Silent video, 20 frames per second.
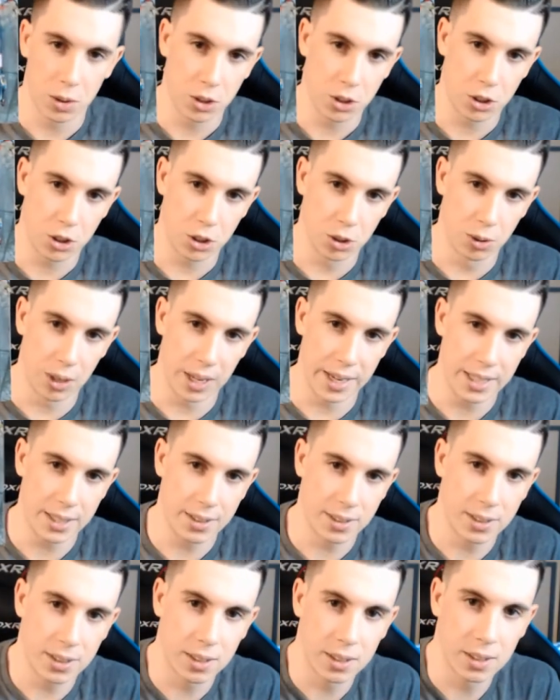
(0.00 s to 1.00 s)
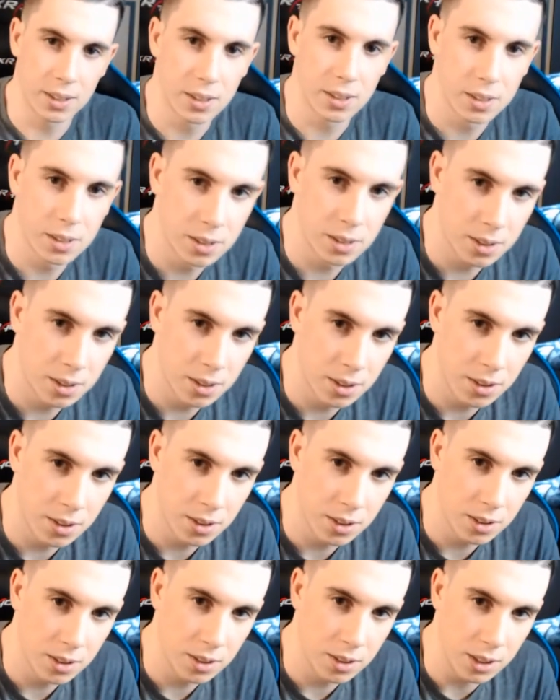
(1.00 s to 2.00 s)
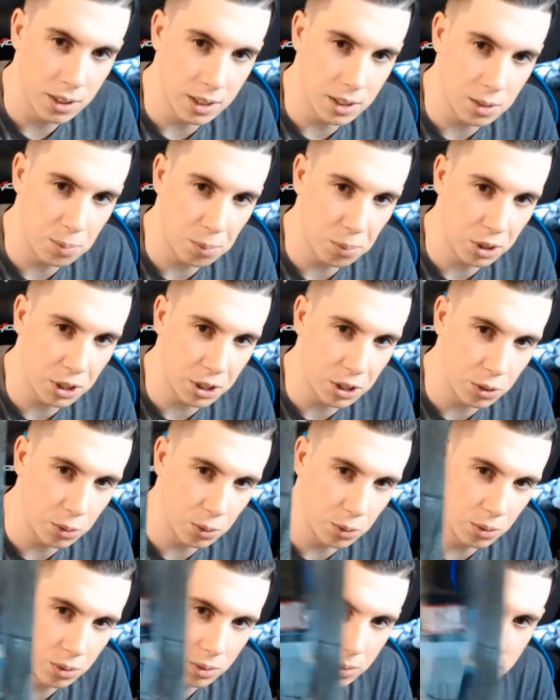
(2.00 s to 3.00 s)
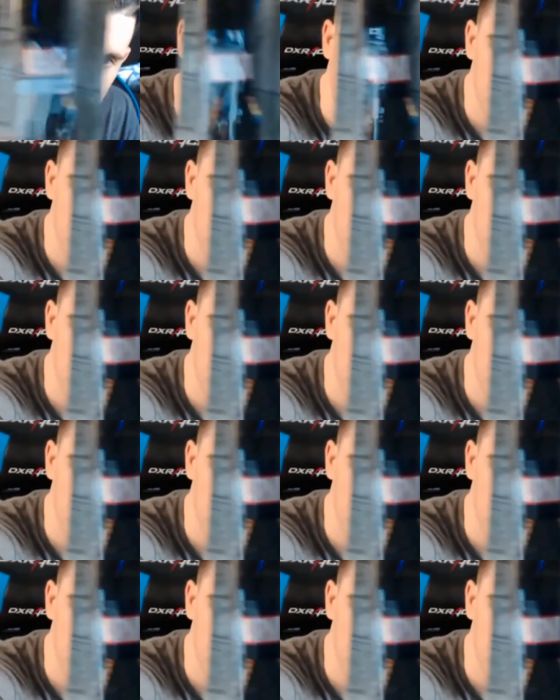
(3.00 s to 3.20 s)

shoelace. That's pretty cool.